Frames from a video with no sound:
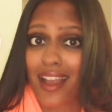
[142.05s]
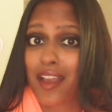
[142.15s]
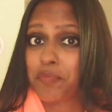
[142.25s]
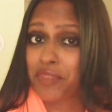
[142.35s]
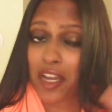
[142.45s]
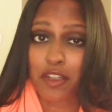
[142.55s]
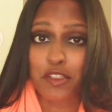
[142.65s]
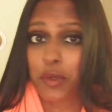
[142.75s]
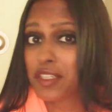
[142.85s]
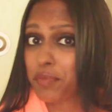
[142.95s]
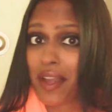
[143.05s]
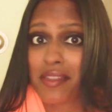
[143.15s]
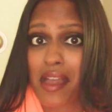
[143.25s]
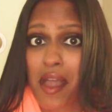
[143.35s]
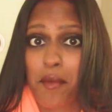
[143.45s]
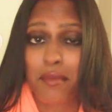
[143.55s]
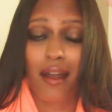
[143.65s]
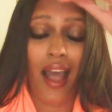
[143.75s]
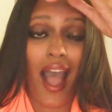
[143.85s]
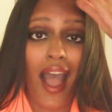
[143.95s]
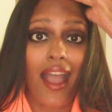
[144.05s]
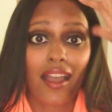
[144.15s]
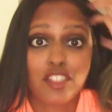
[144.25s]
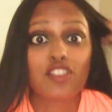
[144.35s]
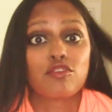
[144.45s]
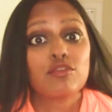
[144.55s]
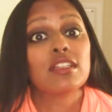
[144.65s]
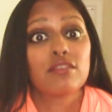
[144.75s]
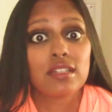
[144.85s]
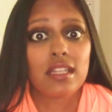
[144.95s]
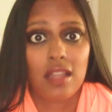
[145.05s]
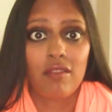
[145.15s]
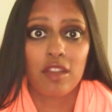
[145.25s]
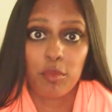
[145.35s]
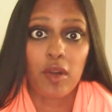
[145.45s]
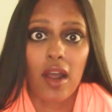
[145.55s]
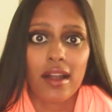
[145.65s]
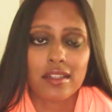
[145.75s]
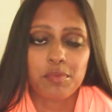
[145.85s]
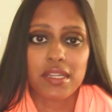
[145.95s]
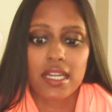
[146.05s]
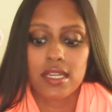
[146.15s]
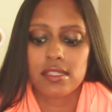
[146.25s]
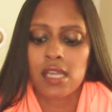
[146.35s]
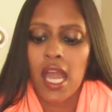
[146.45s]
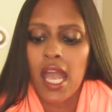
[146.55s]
I am not endorsed by them. I just really, really love their product because